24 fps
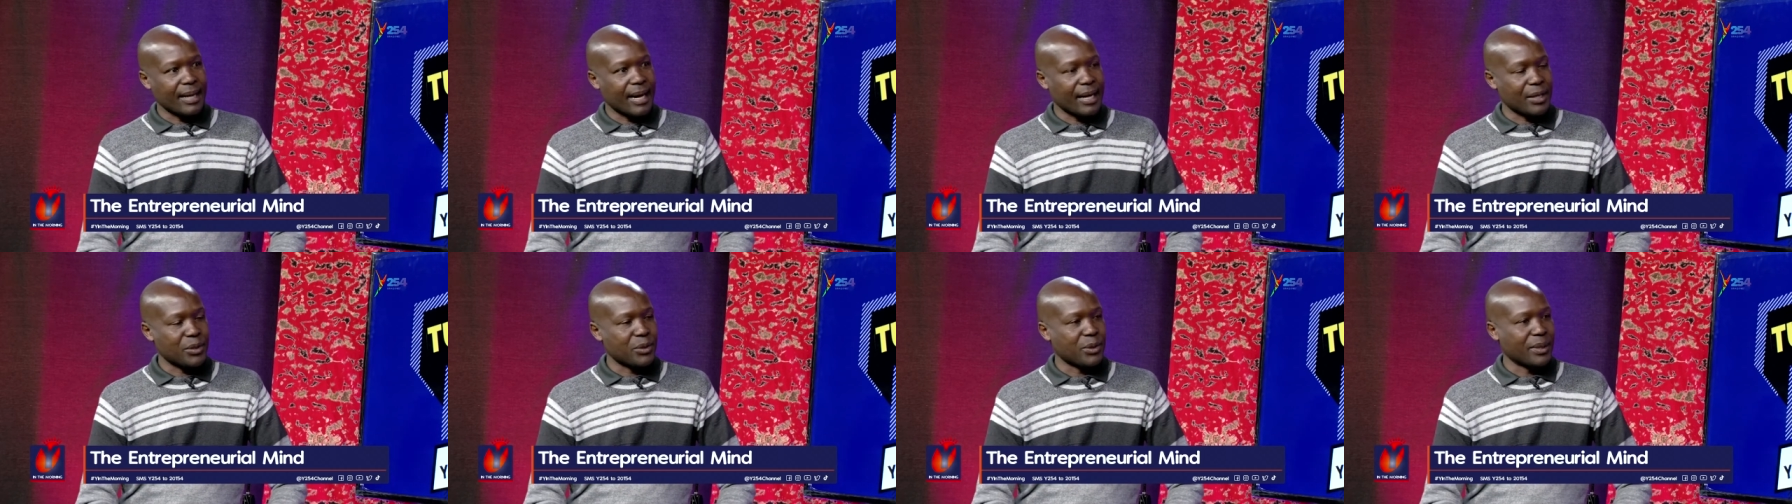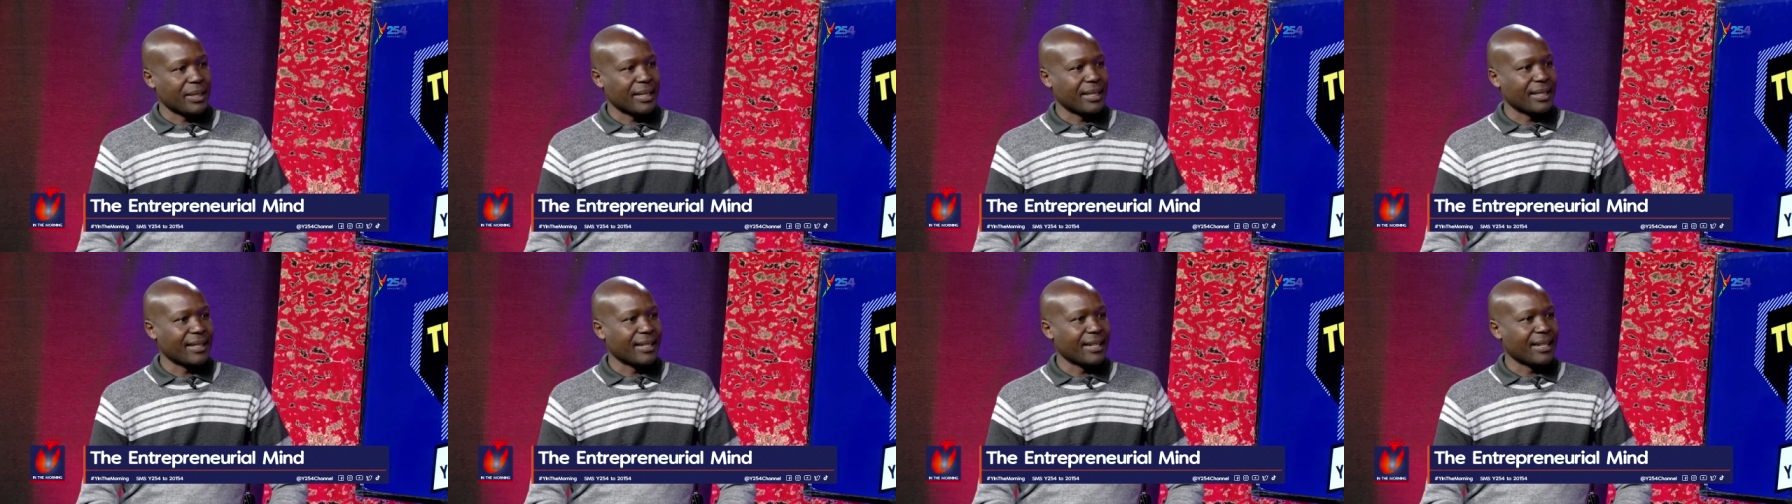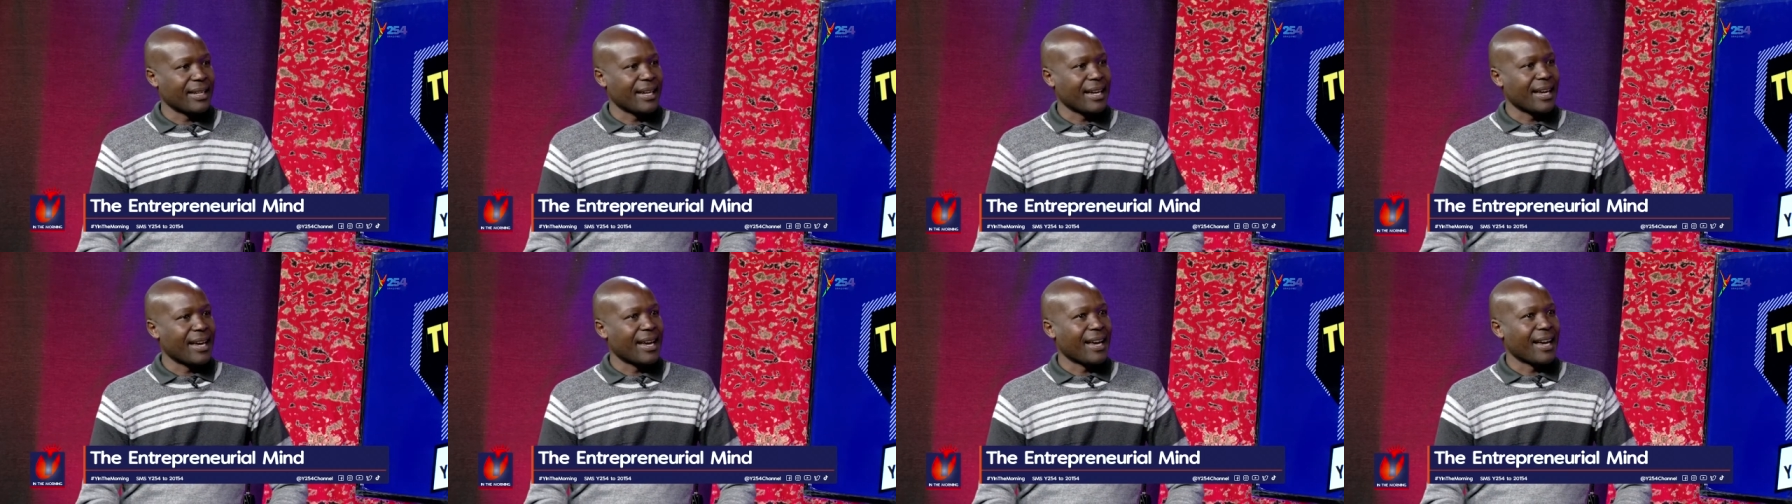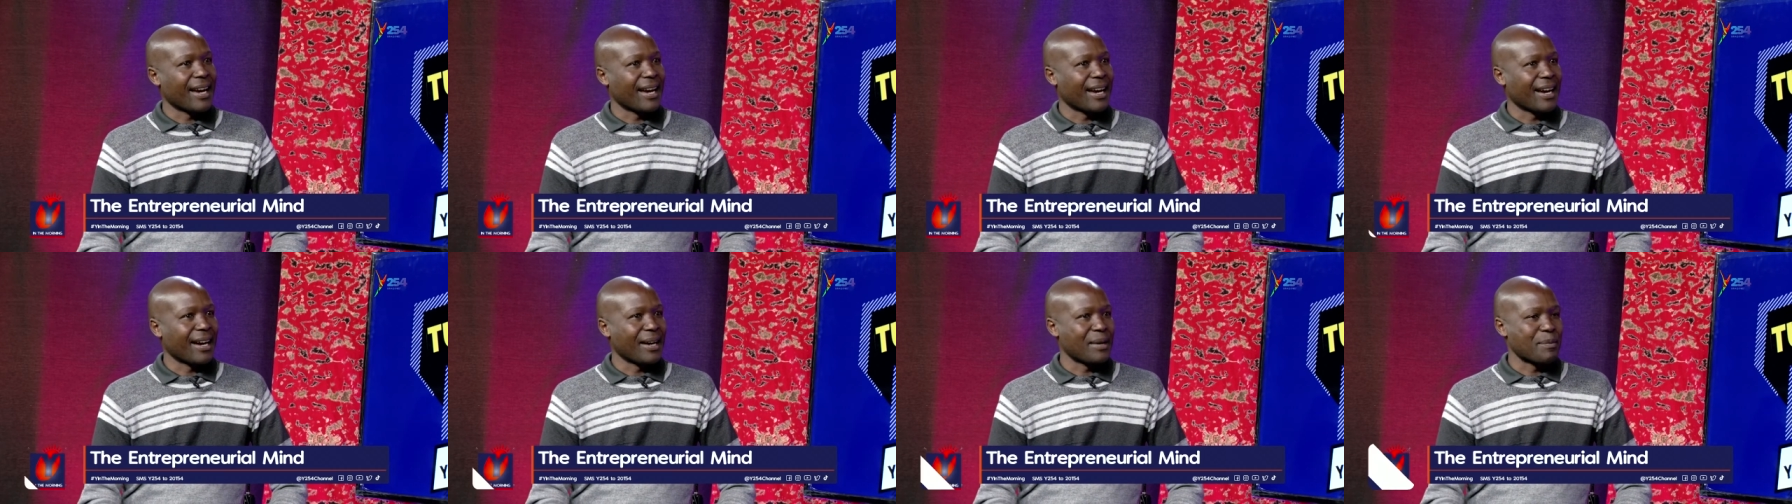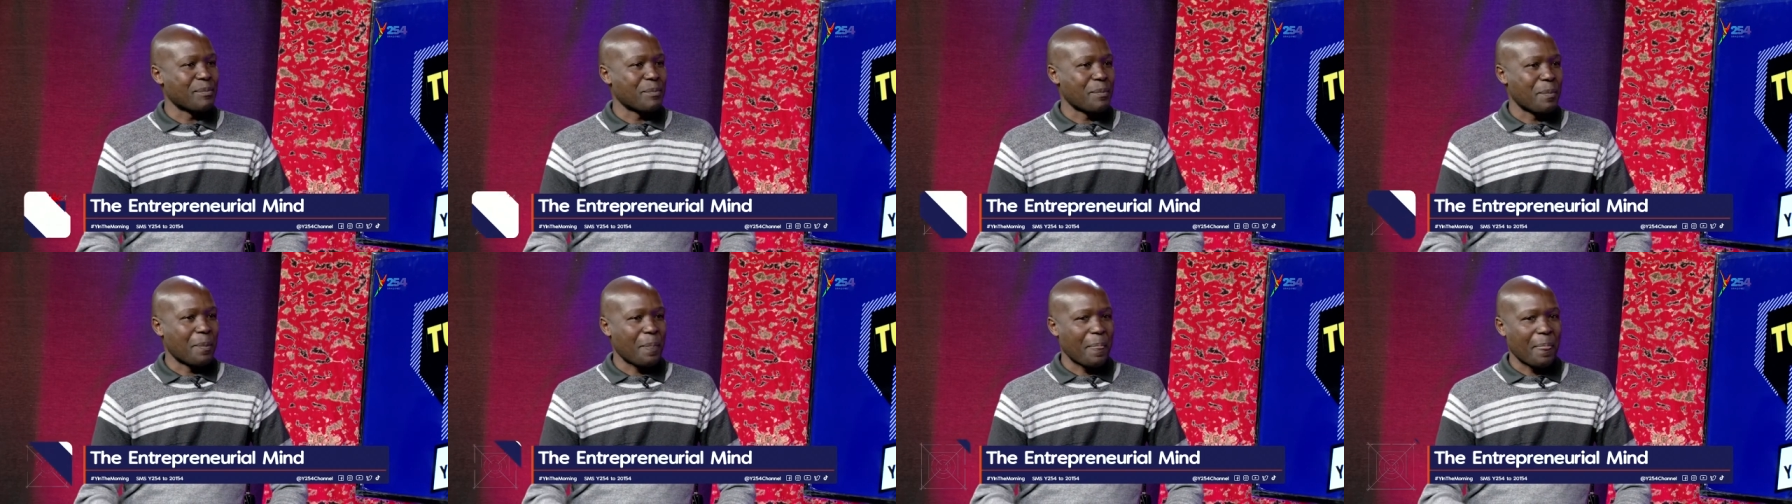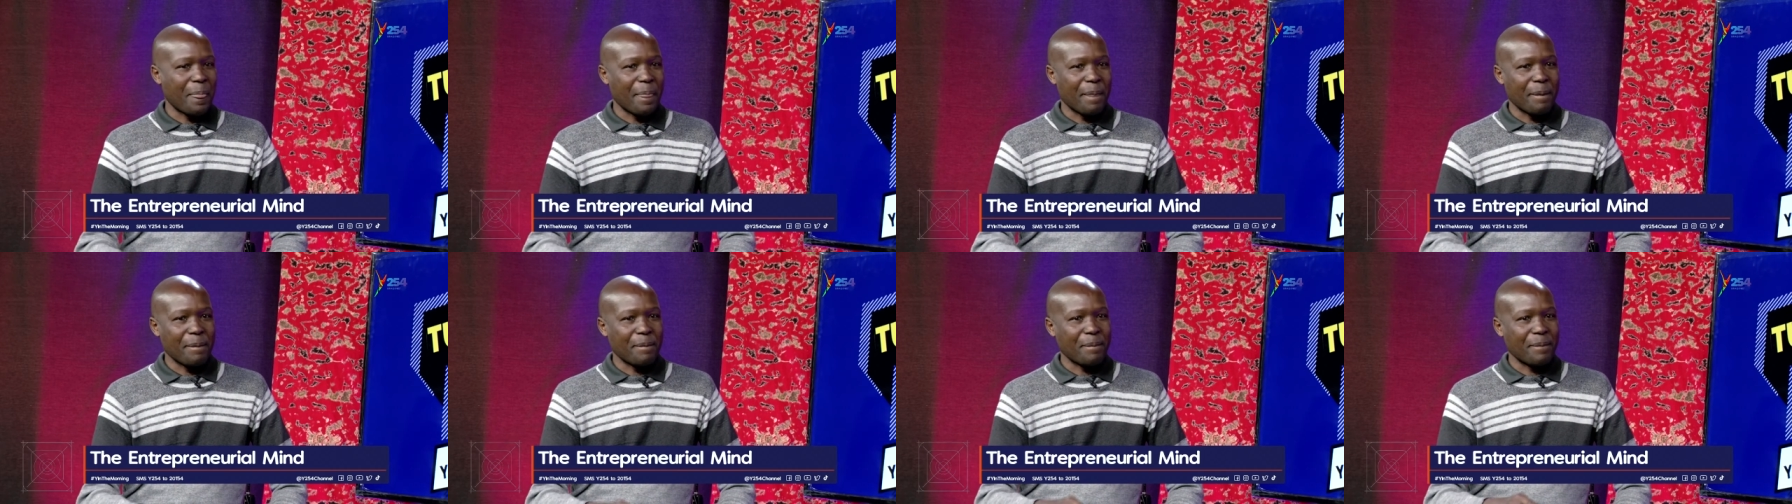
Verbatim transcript: actually, um,